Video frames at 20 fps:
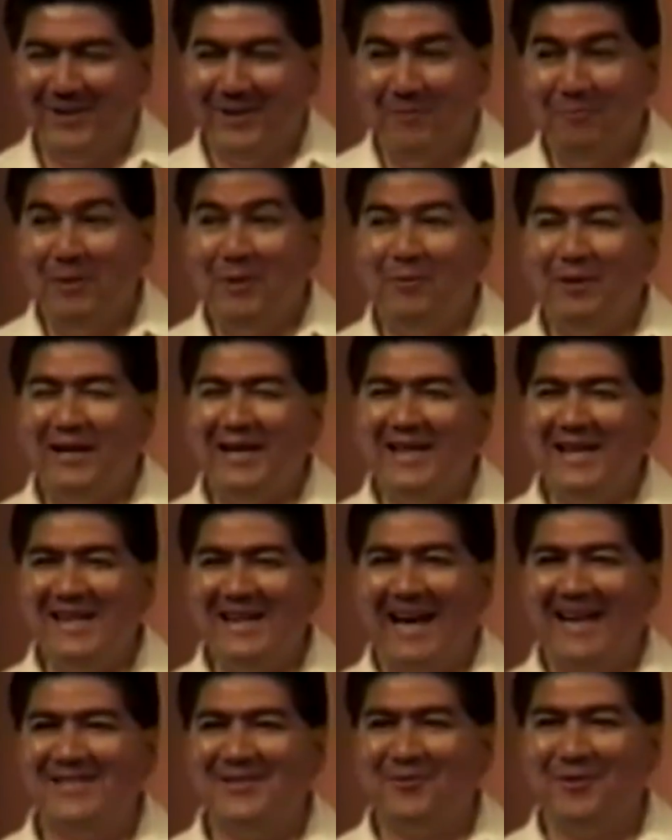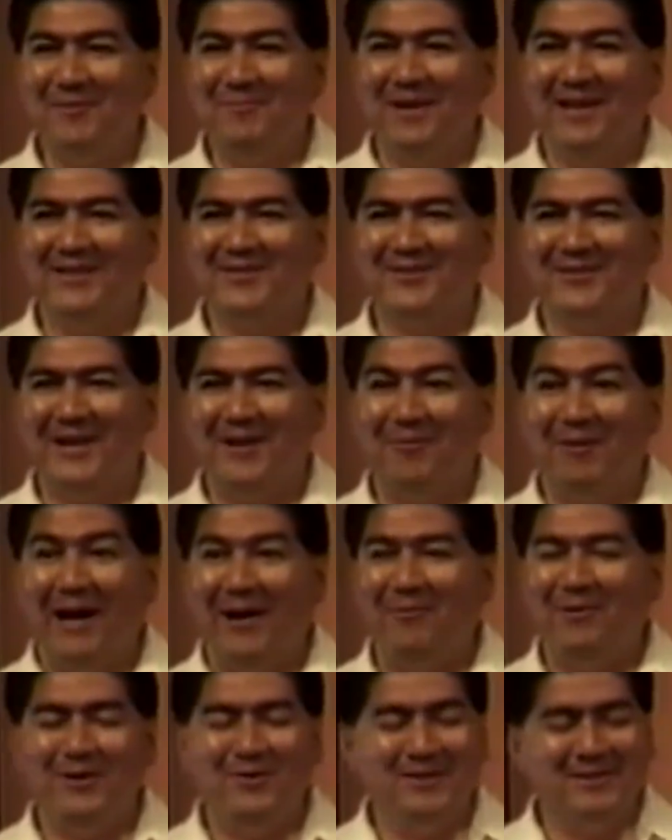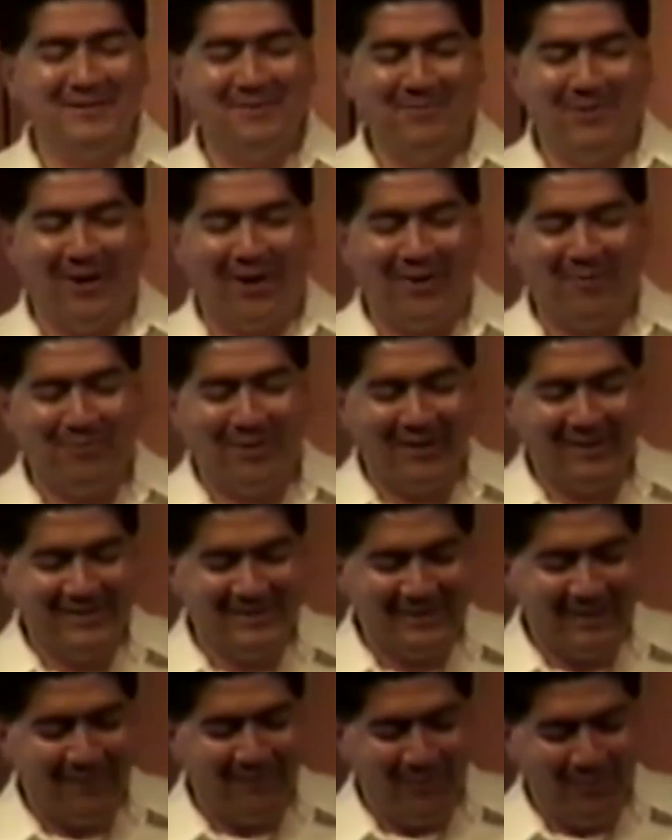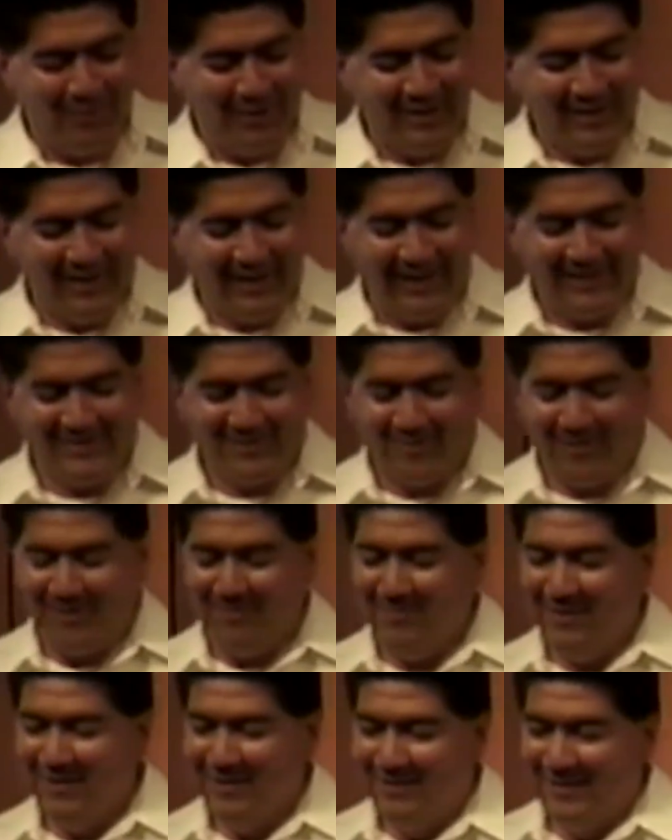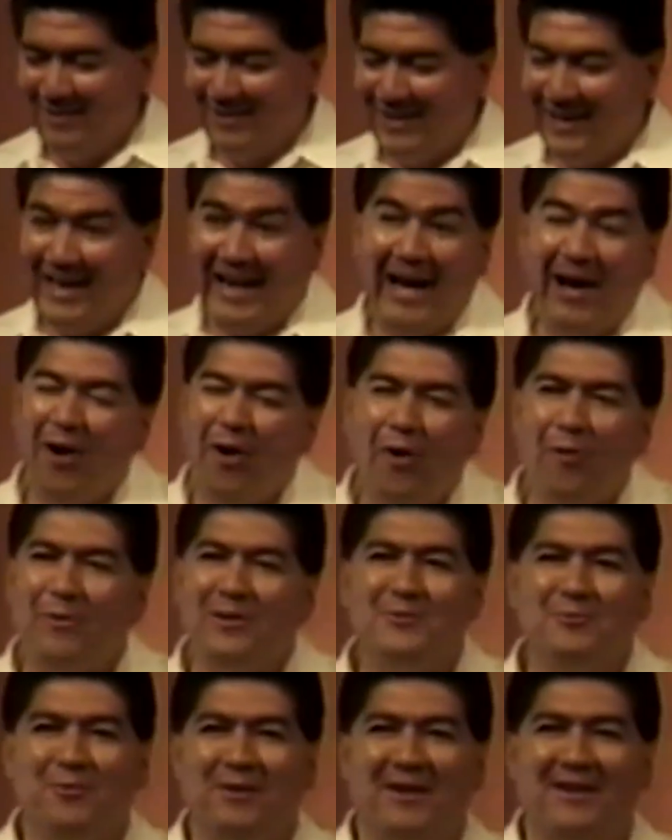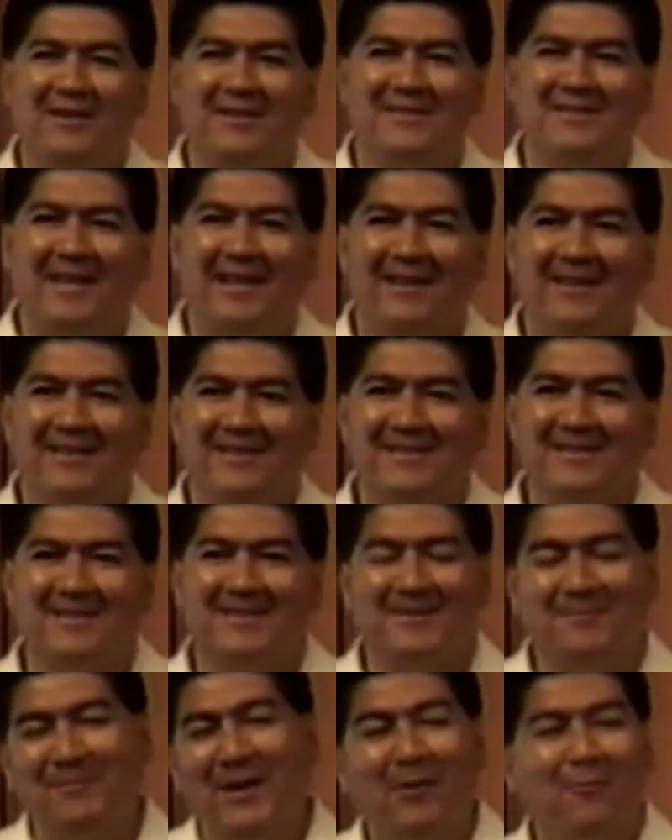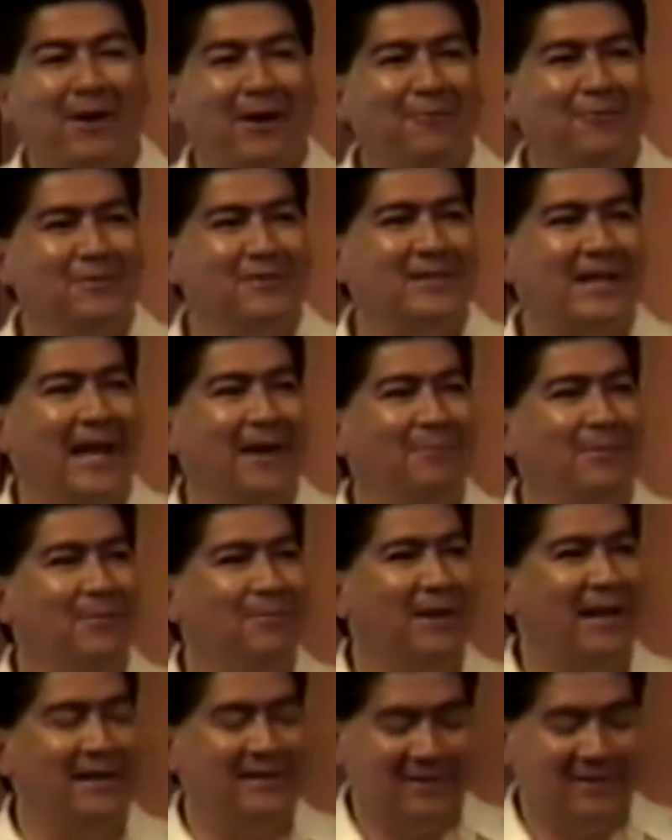we were eating ice cream yesterday, right? We're doing some yard work and stuff, and we're eating ice cream. And I always wanted to say this. My wife will slap me, but I